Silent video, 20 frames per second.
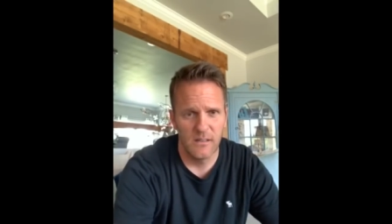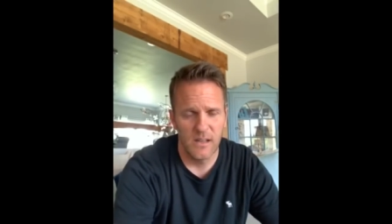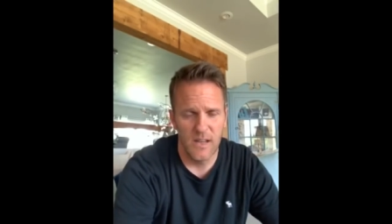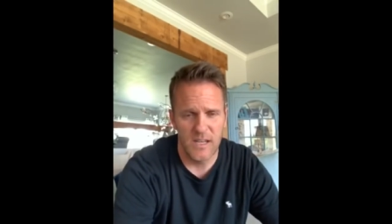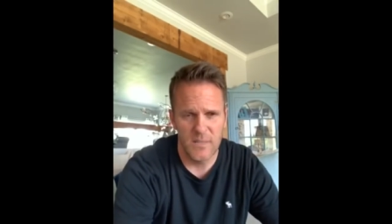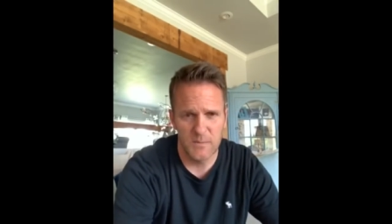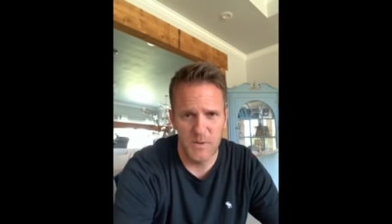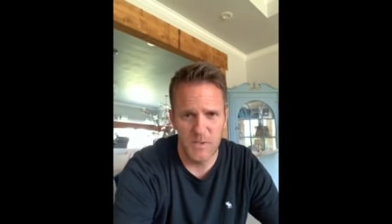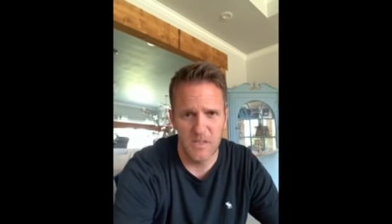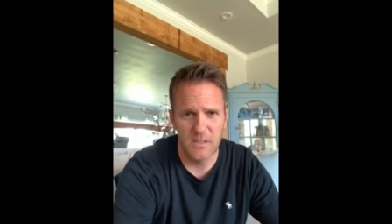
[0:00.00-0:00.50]

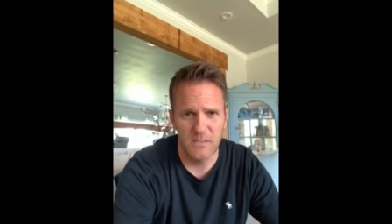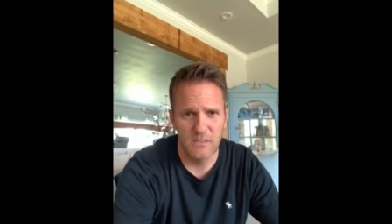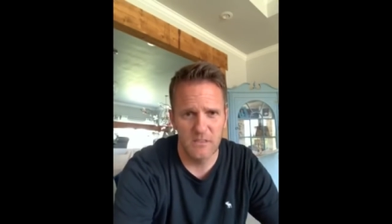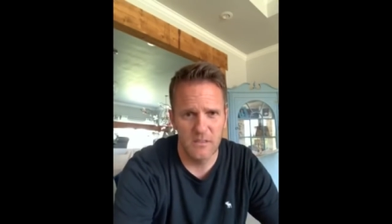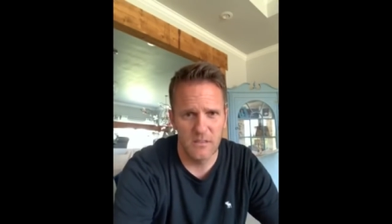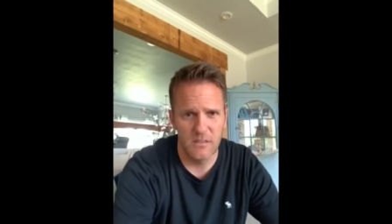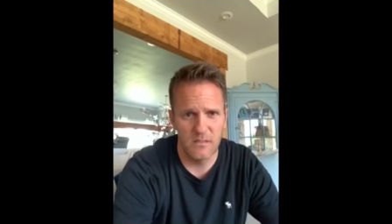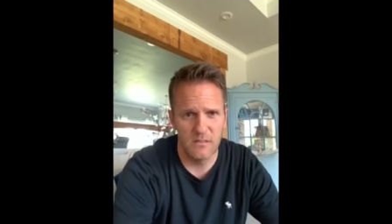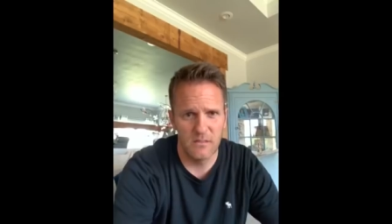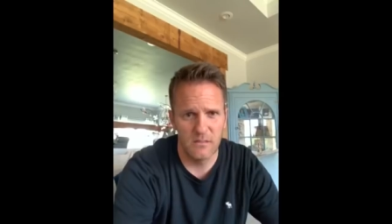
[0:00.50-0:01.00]
has been
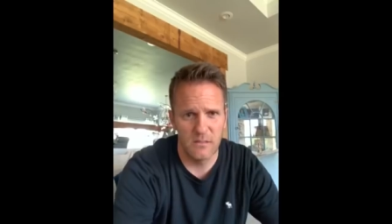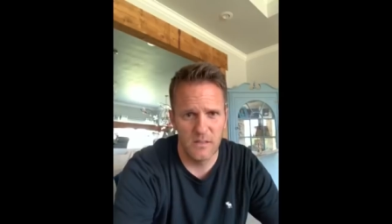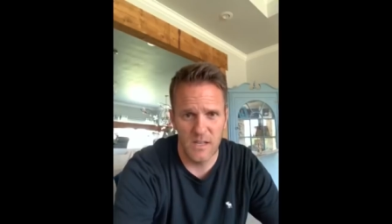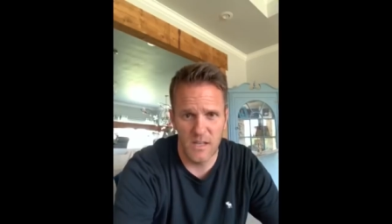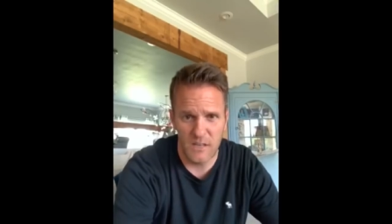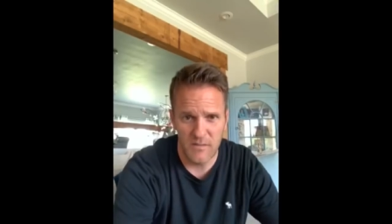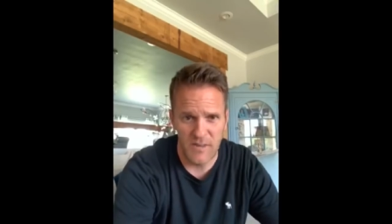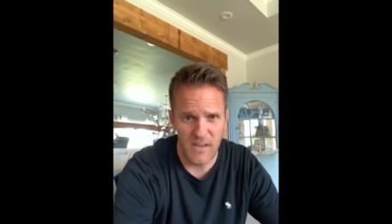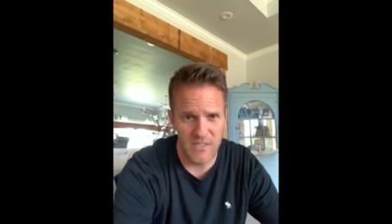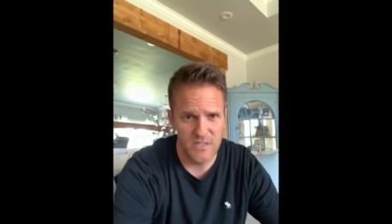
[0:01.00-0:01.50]

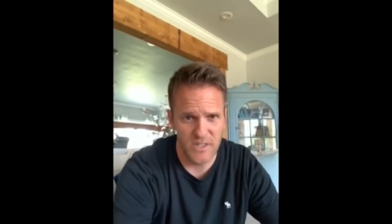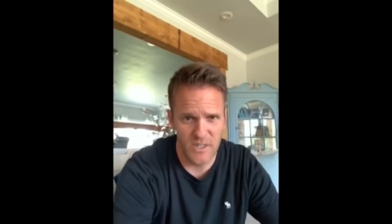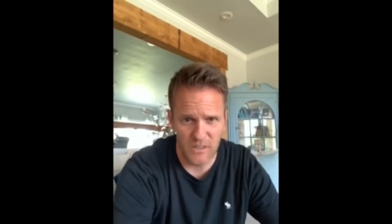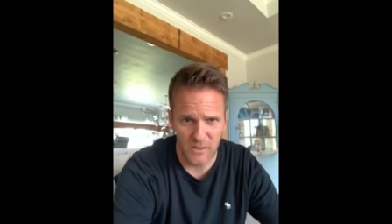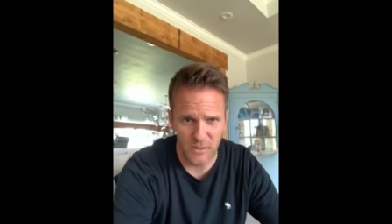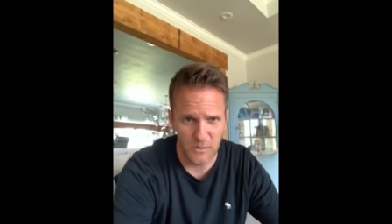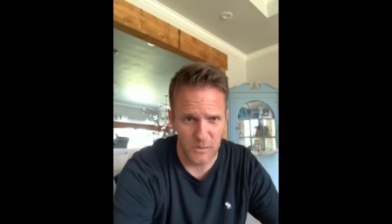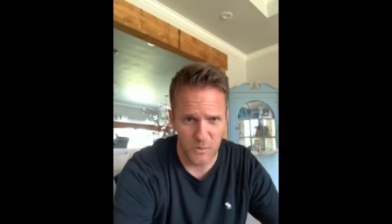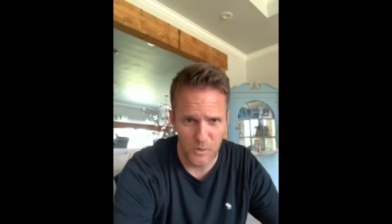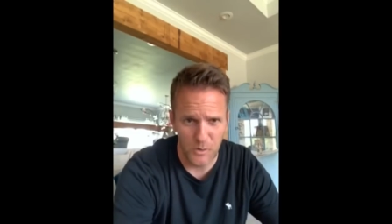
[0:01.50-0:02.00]
the
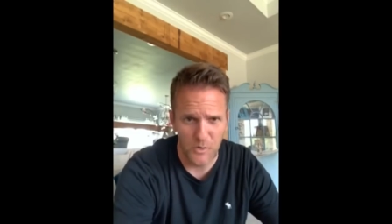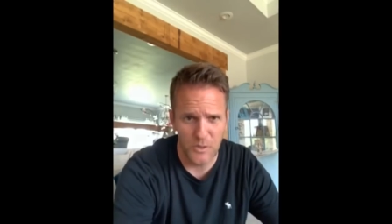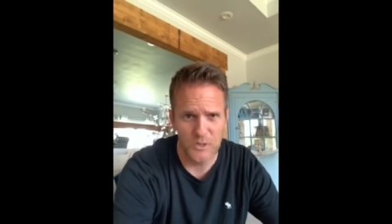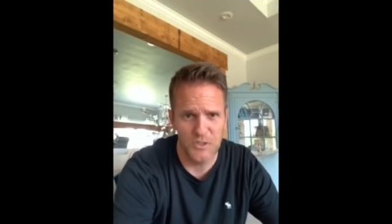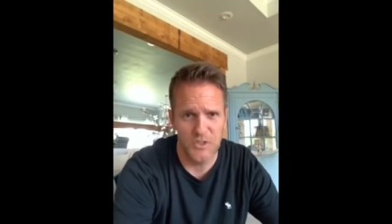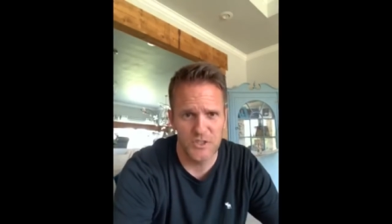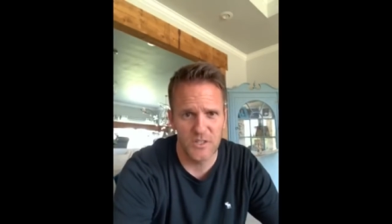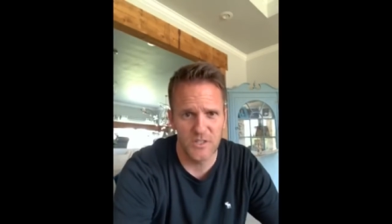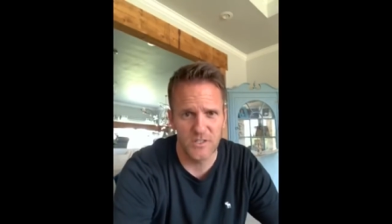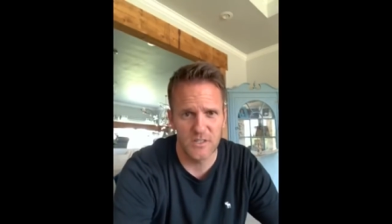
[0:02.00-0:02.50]
evangelical
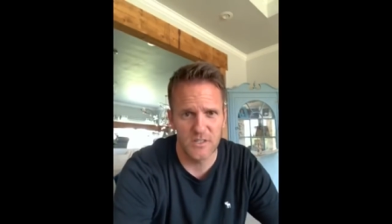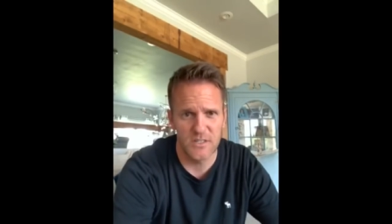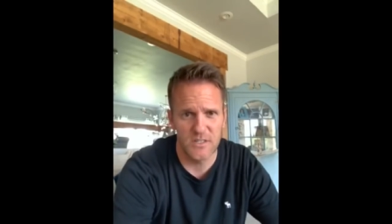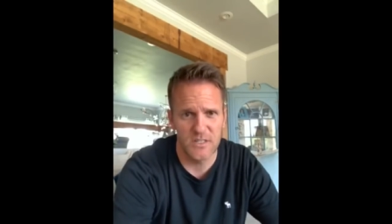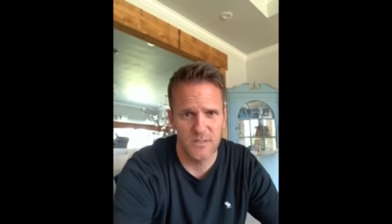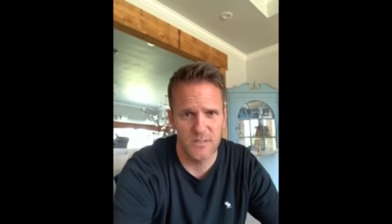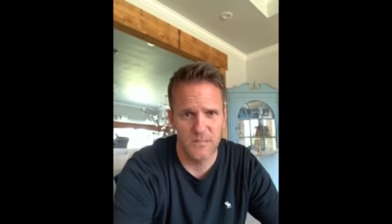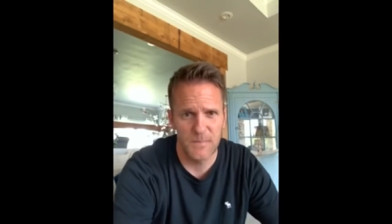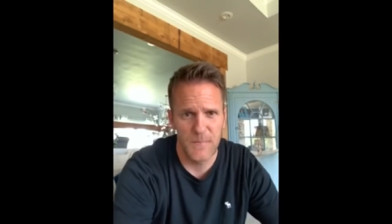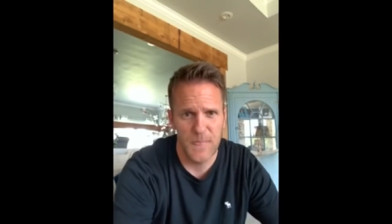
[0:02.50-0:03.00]

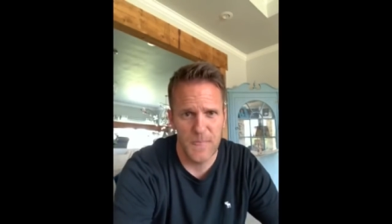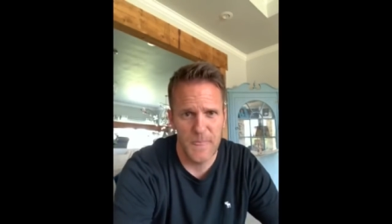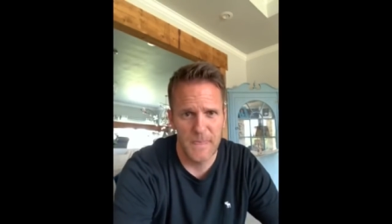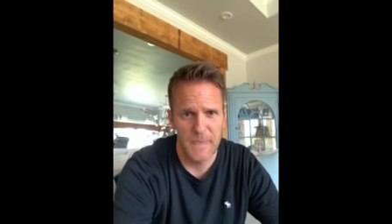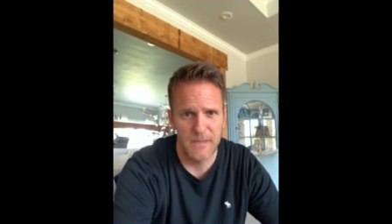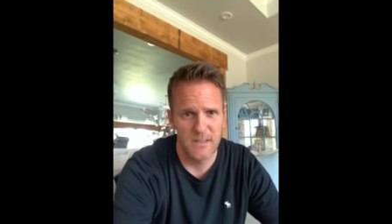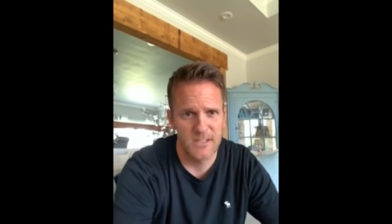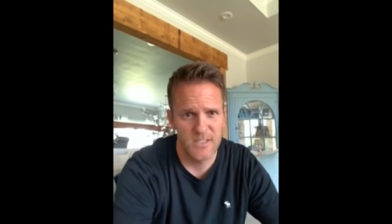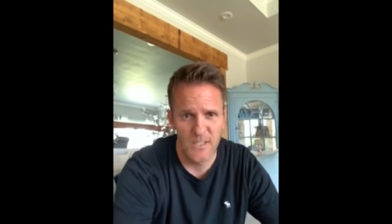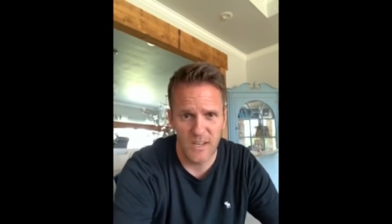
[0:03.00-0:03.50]
Christians
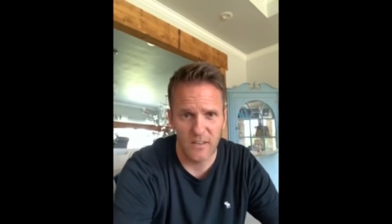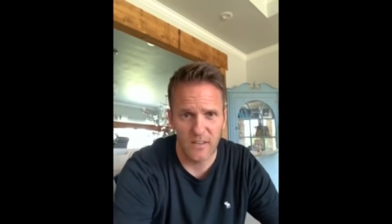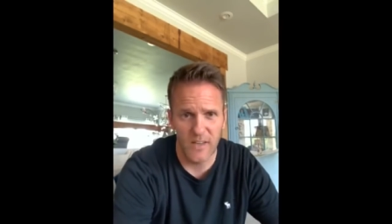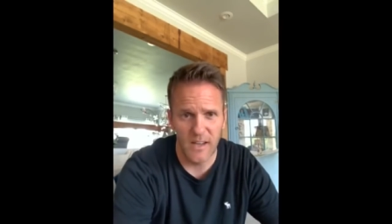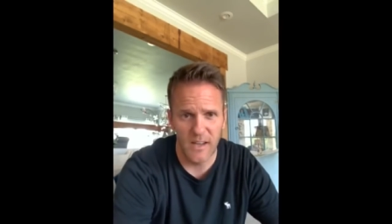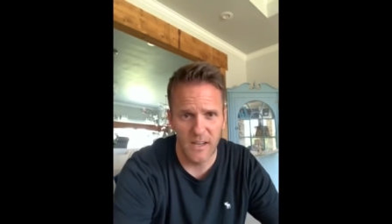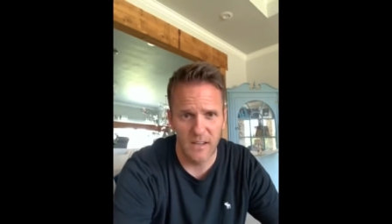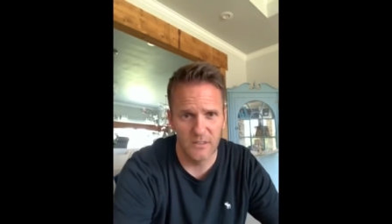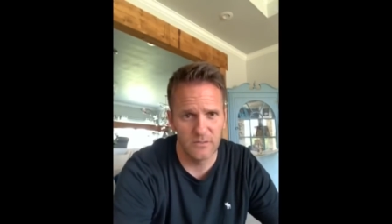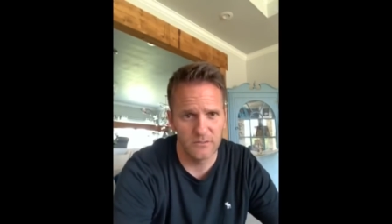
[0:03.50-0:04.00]

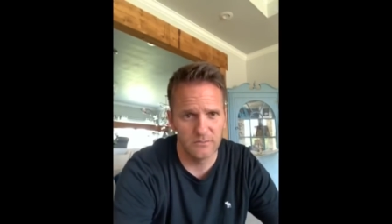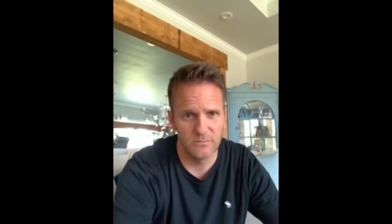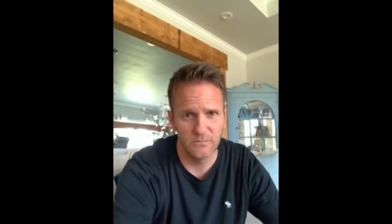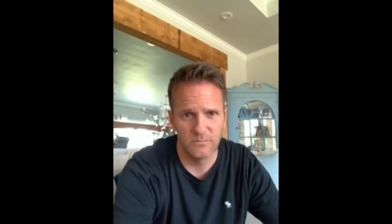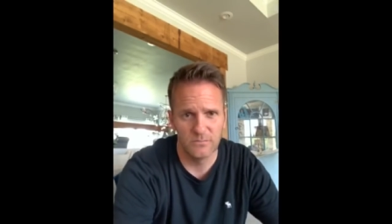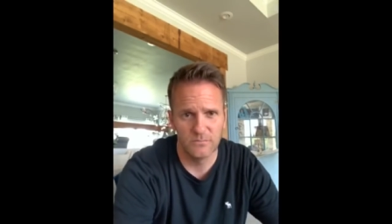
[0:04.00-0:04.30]
sell out